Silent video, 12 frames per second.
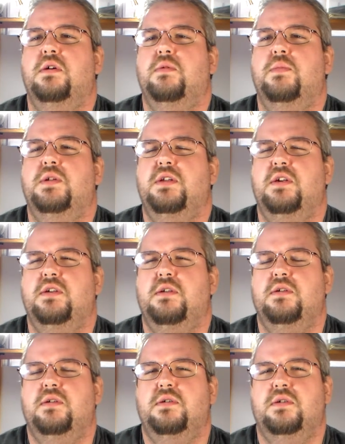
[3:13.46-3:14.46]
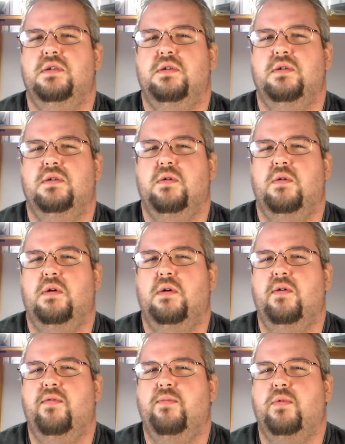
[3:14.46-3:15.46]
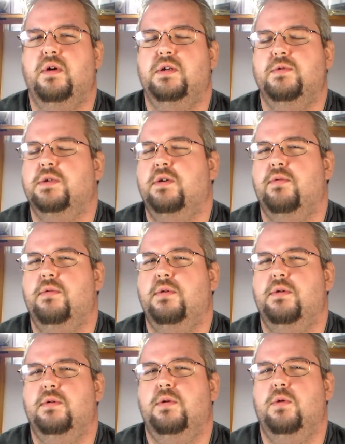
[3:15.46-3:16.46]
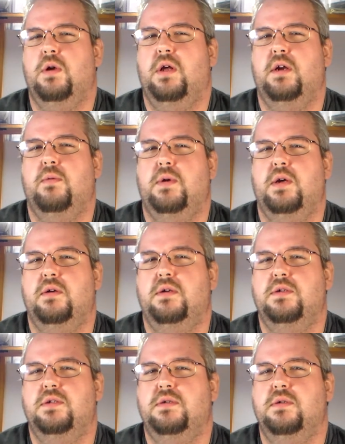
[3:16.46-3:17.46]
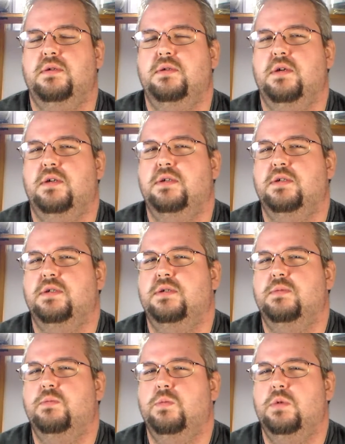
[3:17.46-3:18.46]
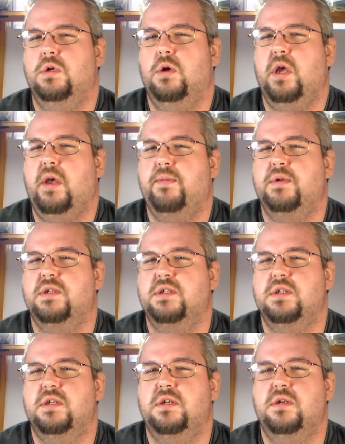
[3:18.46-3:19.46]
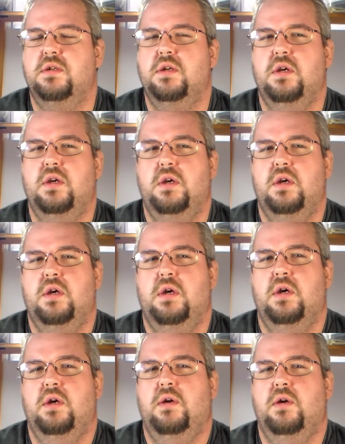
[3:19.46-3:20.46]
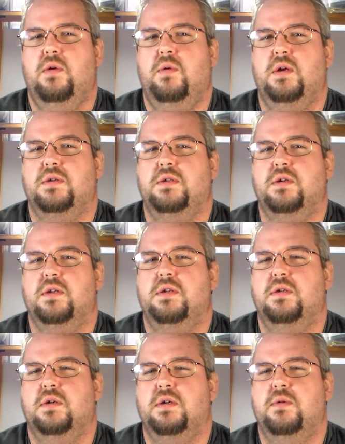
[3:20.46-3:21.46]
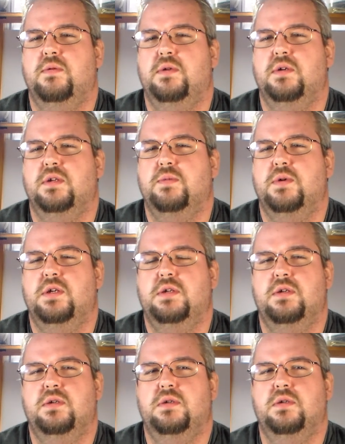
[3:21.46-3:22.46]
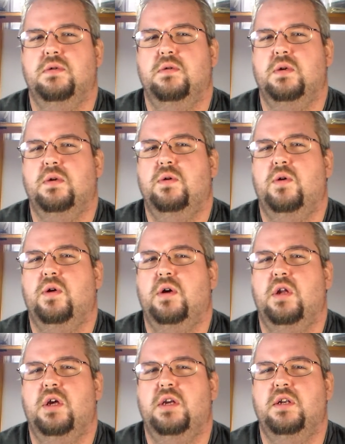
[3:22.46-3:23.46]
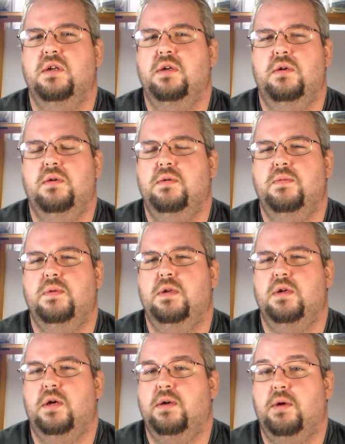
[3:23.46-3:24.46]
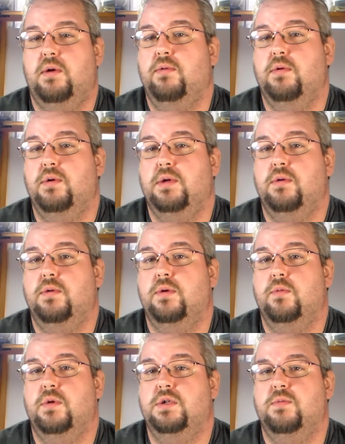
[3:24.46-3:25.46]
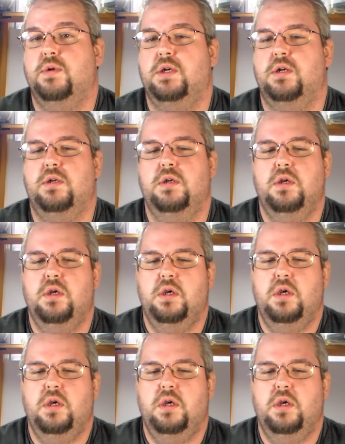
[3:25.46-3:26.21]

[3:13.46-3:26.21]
And then there's an off branch, which I really don't know a lot about. I just happened to see it when I was looking into a couple of the expansions. It's called Card Line. I really don't know much about it.